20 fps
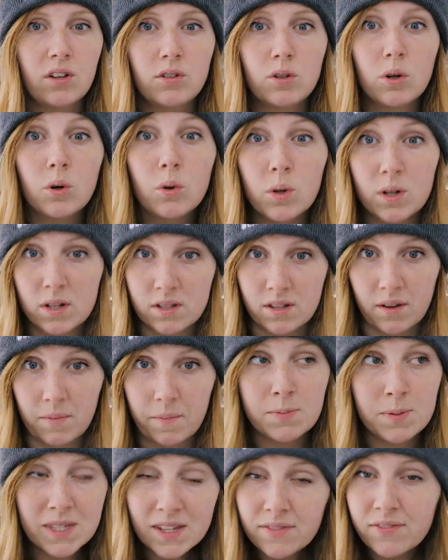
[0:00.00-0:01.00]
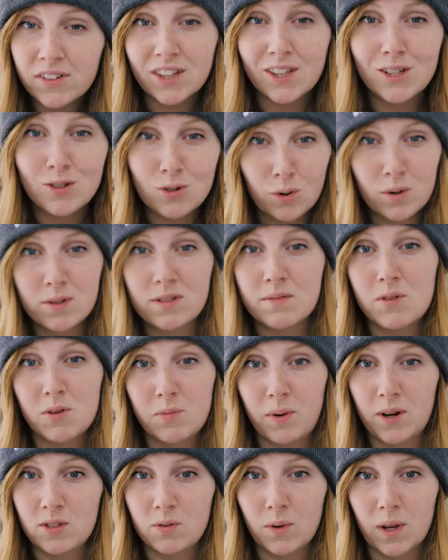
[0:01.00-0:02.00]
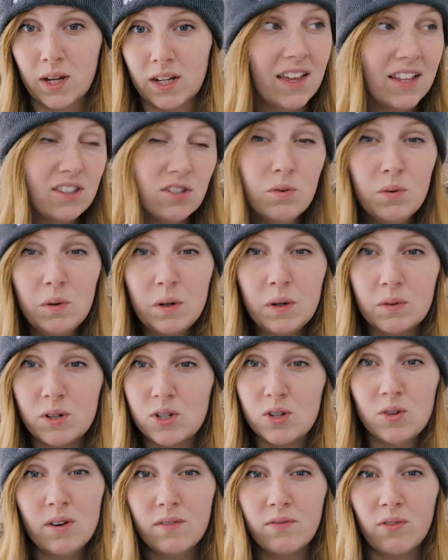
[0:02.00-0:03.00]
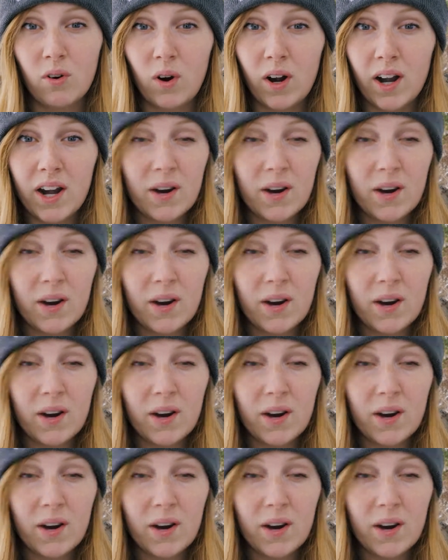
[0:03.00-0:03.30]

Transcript: tourism, specifically Tourism New Brunswick. That's who we were shooting for.